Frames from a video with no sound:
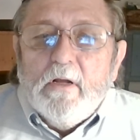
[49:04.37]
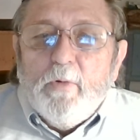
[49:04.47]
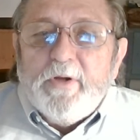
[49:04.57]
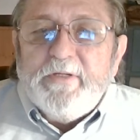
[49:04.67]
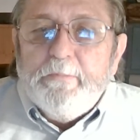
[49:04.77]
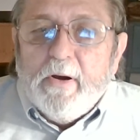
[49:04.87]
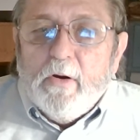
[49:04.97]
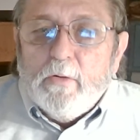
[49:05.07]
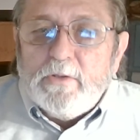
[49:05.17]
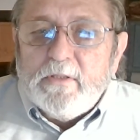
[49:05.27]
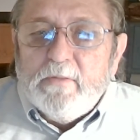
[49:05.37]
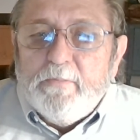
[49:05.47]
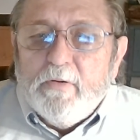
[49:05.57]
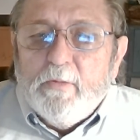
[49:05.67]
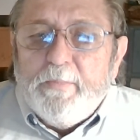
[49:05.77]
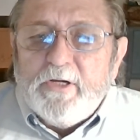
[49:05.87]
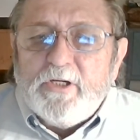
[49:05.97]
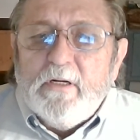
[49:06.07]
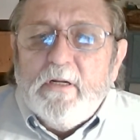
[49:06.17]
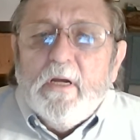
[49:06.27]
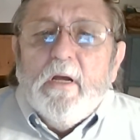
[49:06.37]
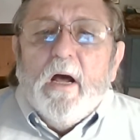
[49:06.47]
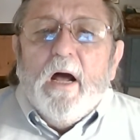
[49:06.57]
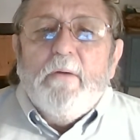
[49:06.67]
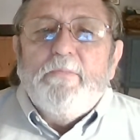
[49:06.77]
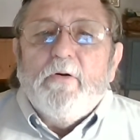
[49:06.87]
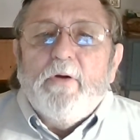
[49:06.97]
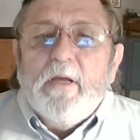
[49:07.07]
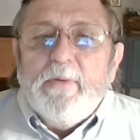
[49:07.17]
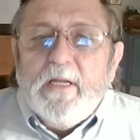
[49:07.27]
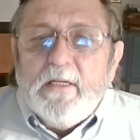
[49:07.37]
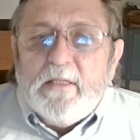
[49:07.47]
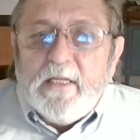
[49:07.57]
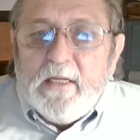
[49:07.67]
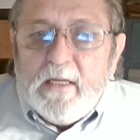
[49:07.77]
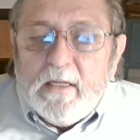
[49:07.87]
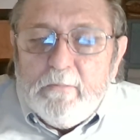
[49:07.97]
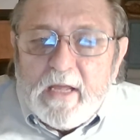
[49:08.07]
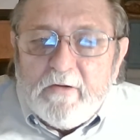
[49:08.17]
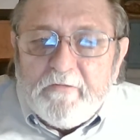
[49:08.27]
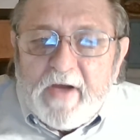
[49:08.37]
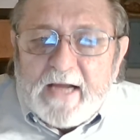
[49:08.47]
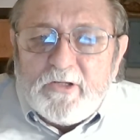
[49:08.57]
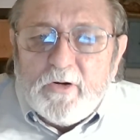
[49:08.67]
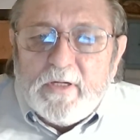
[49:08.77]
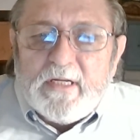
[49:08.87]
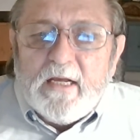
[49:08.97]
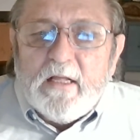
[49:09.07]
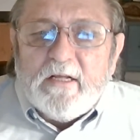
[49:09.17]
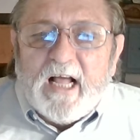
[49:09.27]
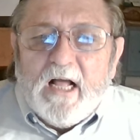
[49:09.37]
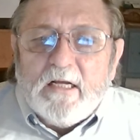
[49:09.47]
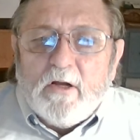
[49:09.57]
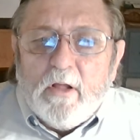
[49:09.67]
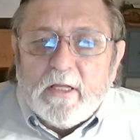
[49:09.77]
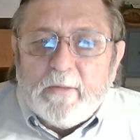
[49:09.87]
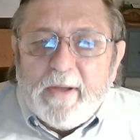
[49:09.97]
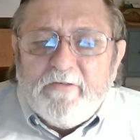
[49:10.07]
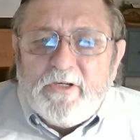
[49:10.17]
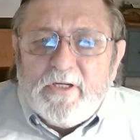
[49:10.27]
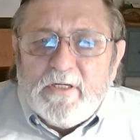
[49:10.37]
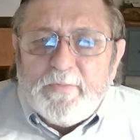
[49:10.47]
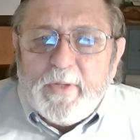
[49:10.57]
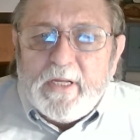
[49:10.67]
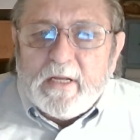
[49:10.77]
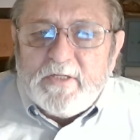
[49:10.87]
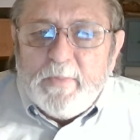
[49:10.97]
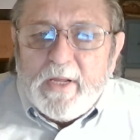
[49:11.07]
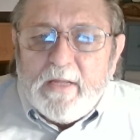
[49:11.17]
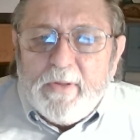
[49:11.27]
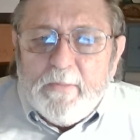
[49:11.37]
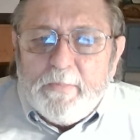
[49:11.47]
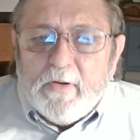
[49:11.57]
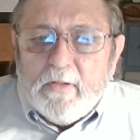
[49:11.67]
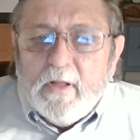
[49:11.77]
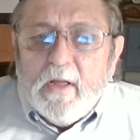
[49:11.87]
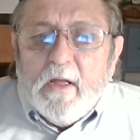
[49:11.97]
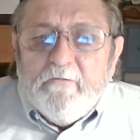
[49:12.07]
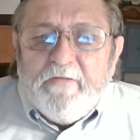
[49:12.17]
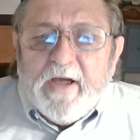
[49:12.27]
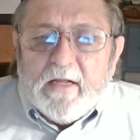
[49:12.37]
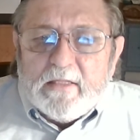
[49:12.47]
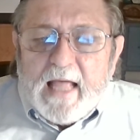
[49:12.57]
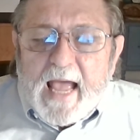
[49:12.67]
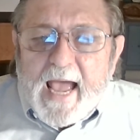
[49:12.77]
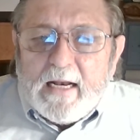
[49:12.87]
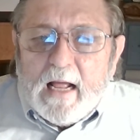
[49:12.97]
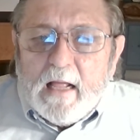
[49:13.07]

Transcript: was imposed. Prohibition prohibited the manufacture and sale of alcoholic beverages because many people felt that